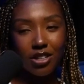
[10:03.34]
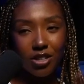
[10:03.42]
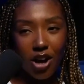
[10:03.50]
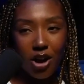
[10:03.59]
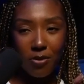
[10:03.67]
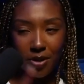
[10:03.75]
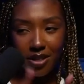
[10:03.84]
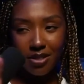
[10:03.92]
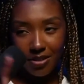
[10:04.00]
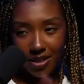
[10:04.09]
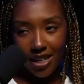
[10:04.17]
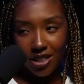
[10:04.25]
y'all were in the
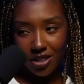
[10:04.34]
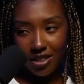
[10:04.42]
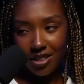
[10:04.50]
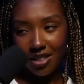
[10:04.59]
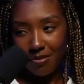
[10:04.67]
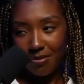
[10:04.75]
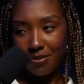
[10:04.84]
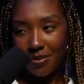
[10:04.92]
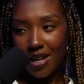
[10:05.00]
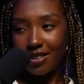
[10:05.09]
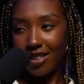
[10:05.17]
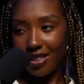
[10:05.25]
relationship,
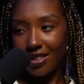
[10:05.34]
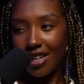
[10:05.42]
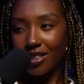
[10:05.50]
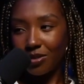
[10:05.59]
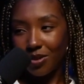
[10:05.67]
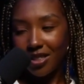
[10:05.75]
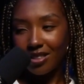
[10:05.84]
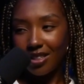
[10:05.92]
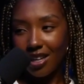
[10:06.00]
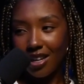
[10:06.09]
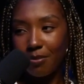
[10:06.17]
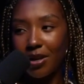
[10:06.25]
I think that's one
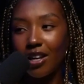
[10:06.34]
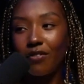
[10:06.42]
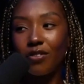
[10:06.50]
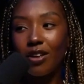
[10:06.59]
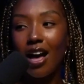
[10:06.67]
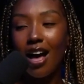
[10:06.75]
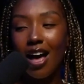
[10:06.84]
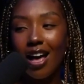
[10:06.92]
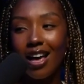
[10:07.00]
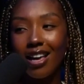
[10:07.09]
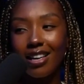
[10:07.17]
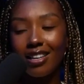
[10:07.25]
thing. But if
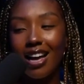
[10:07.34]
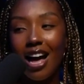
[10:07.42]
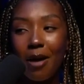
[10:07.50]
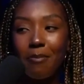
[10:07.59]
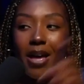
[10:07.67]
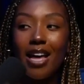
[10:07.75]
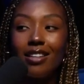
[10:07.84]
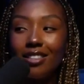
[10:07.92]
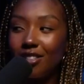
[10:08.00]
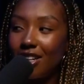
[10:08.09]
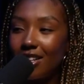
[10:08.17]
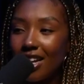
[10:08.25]
I met,
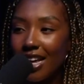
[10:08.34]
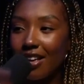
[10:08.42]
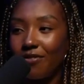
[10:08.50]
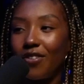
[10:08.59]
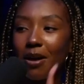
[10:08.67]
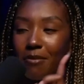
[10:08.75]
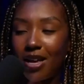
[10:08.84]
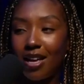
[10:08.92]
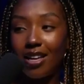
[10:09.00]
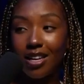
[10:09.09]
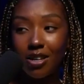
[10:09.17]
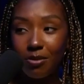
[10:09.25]
like if I met
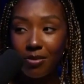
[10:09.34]
him